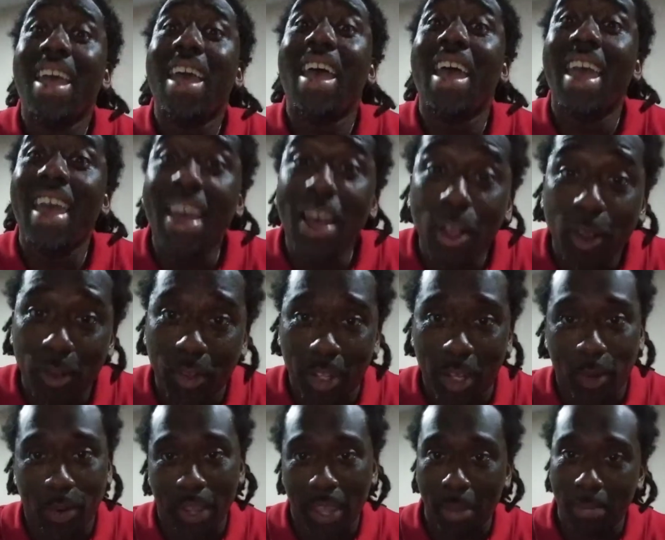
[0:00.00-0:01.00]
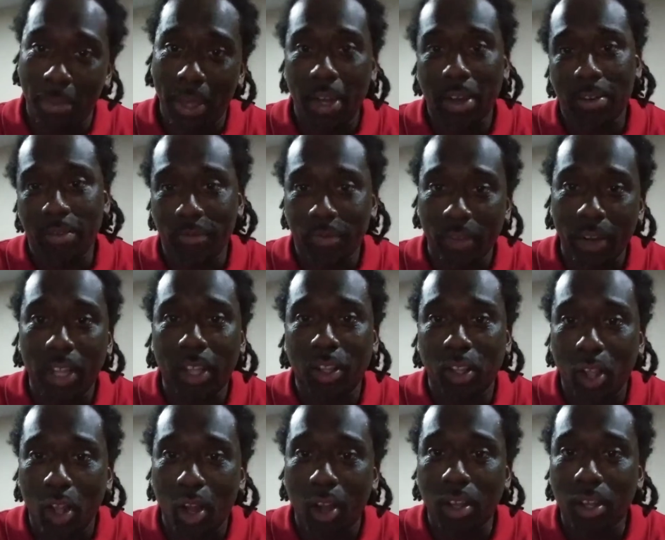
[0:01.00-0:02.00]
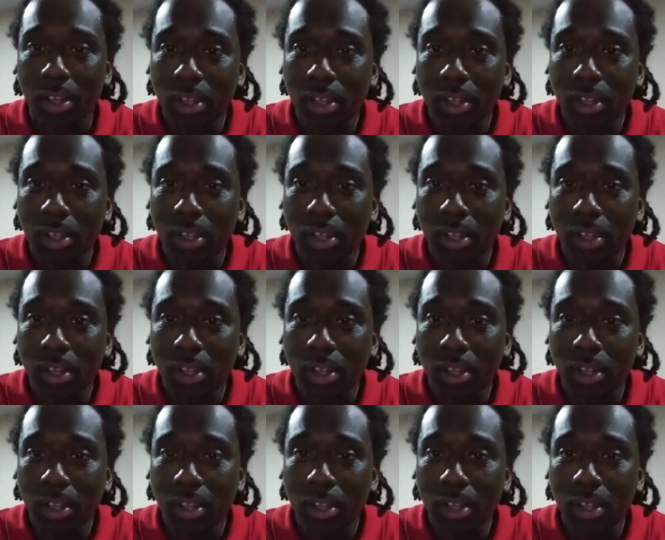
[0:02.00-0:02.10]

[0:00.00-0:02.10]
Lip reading: Hell no, he ain't better than Frank Clark.